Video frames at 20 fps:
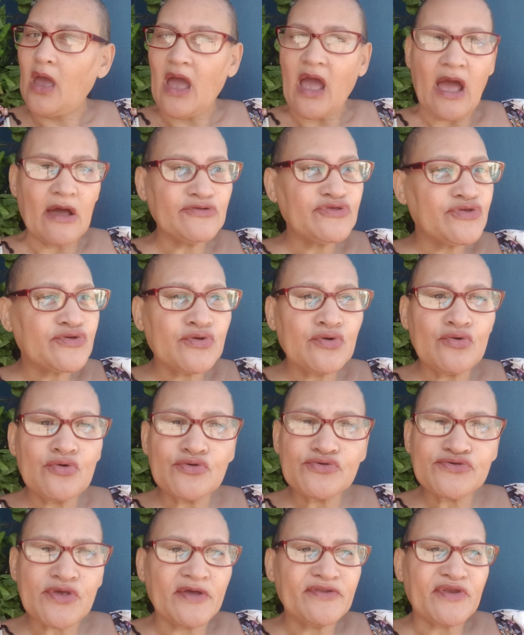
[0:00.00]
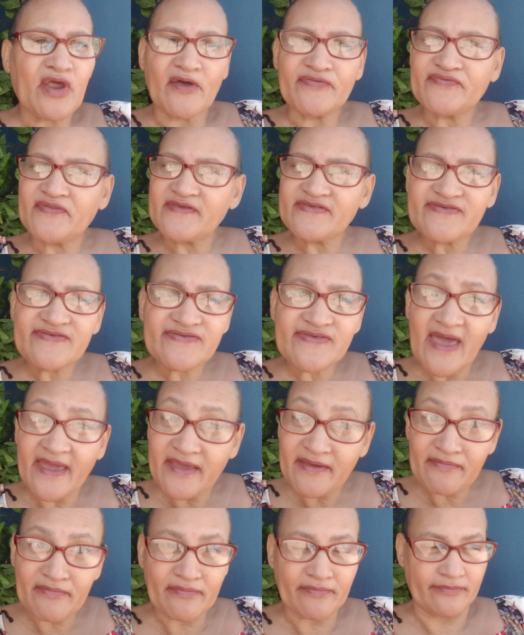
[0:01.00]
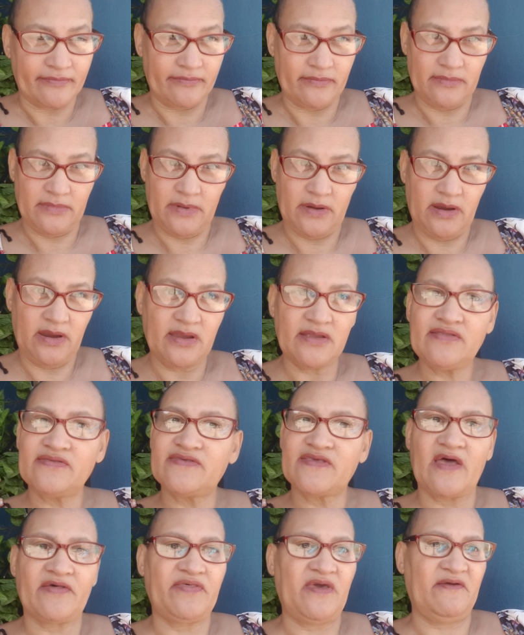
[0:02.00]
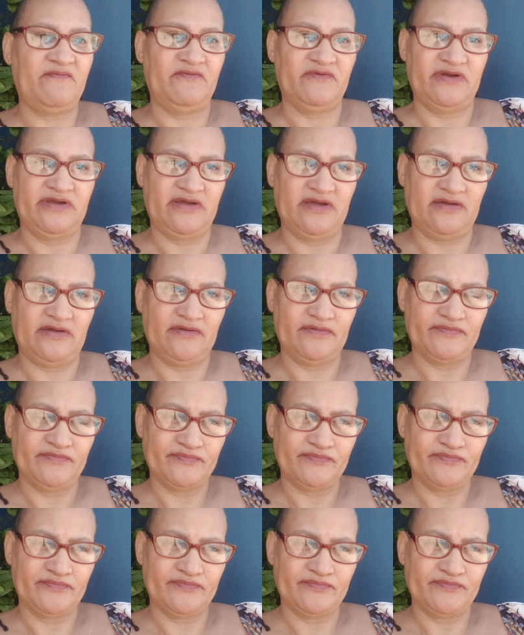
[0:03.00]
Our schools are not the same in South Africa.